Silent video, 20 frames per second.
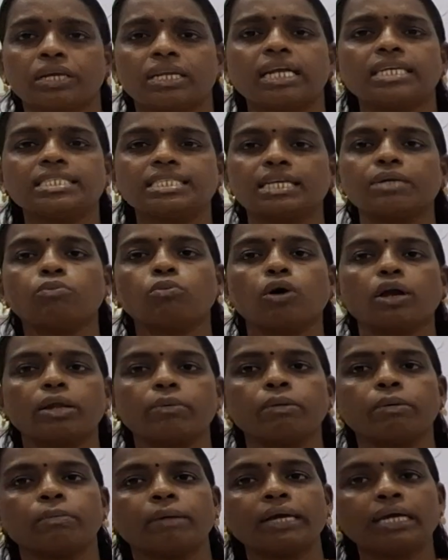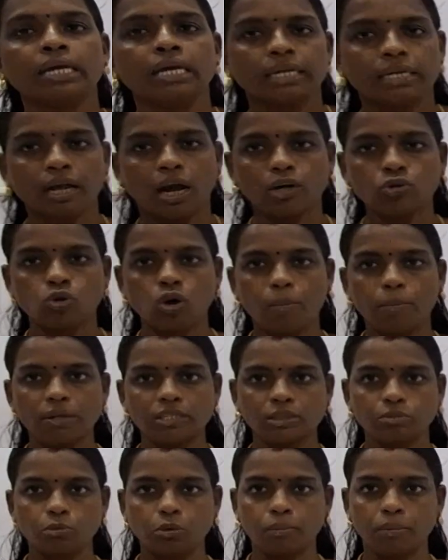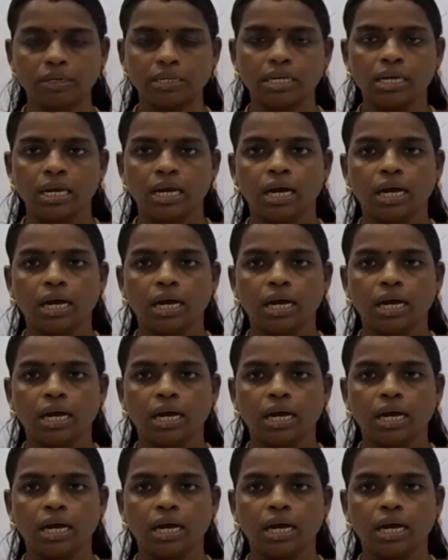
Let's see what do you mean by non-cooperation movement.